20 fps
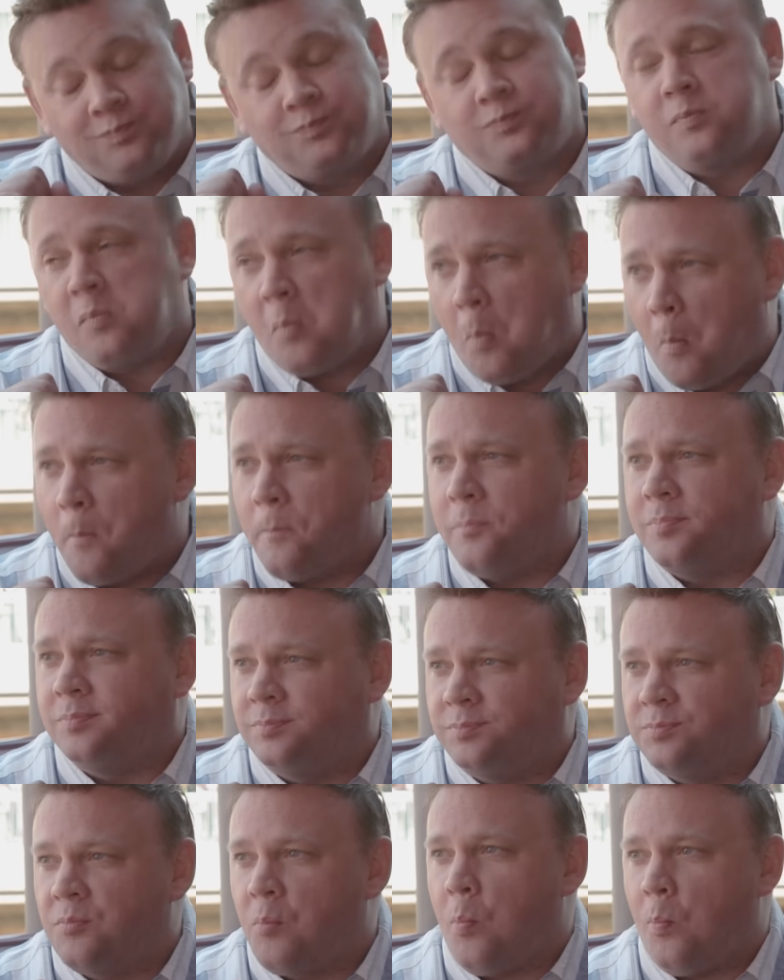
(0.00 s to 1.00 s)
Look, I'm not
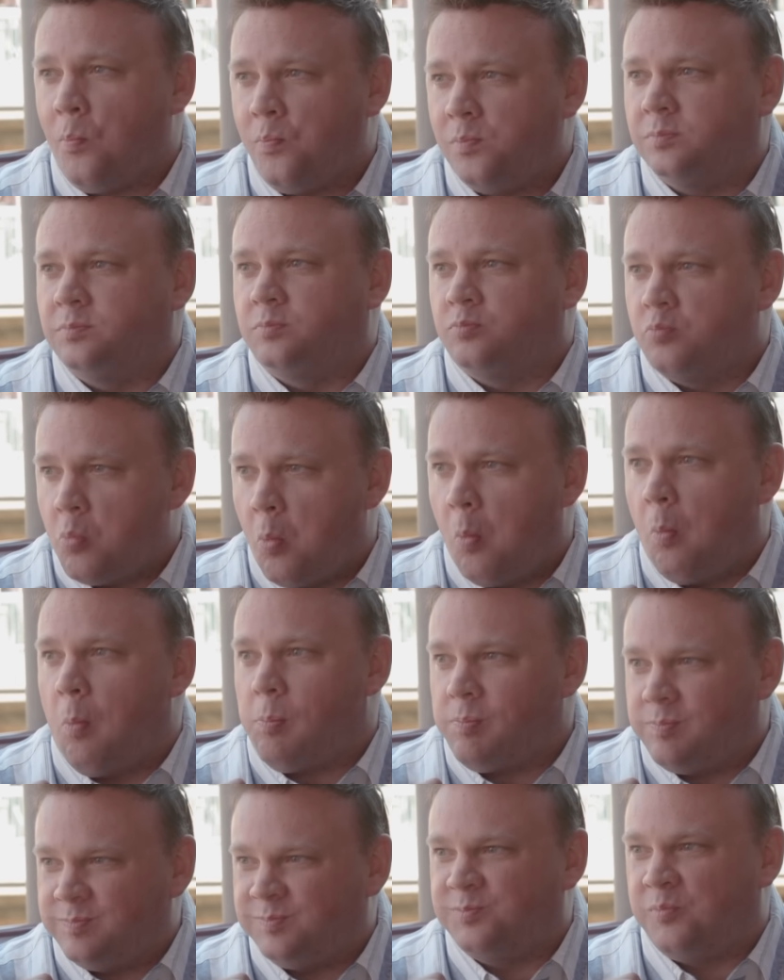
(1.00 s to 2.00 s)
anti sitting down and
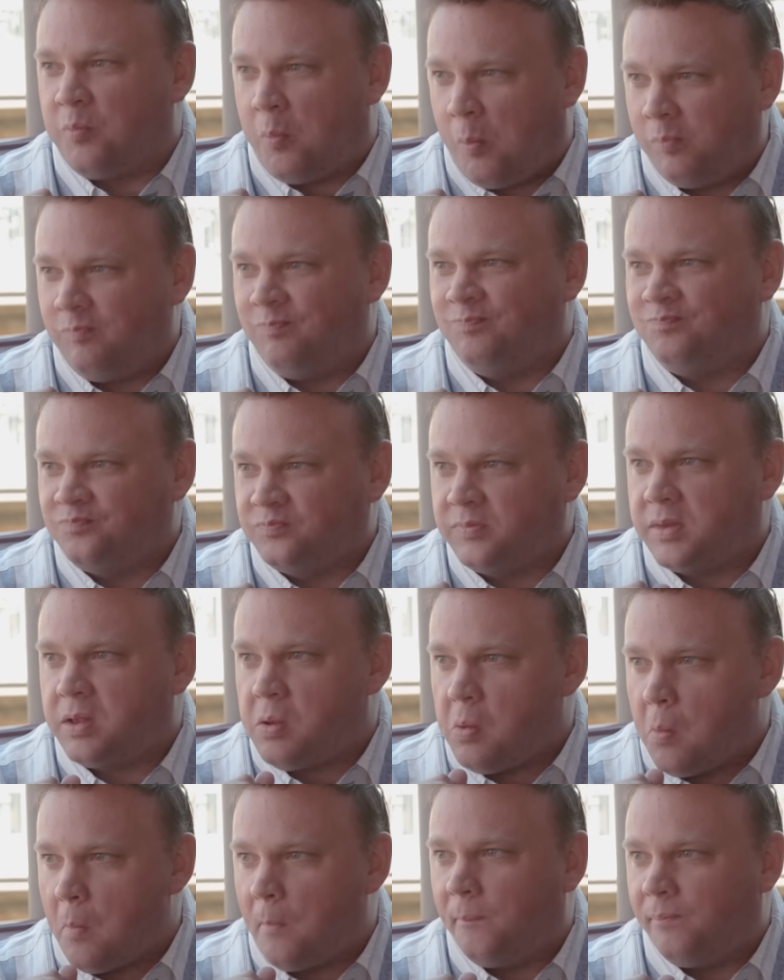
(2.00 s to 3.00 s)
eating things, don't get me wrong,